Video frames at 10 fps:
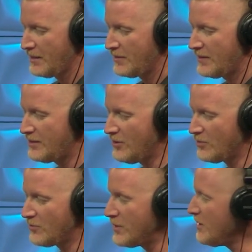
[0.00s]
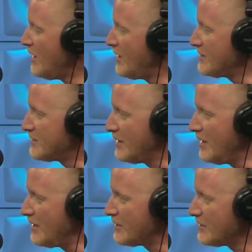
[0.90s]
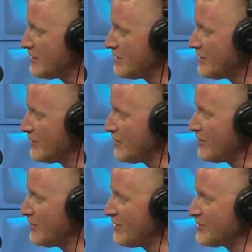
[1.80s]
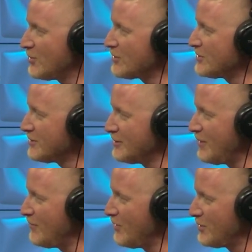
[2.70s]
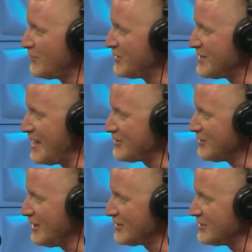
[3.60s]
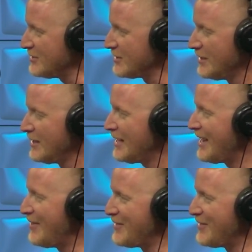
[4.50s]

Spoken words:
they don't realize that they're so concerned about voting for these national elections, and the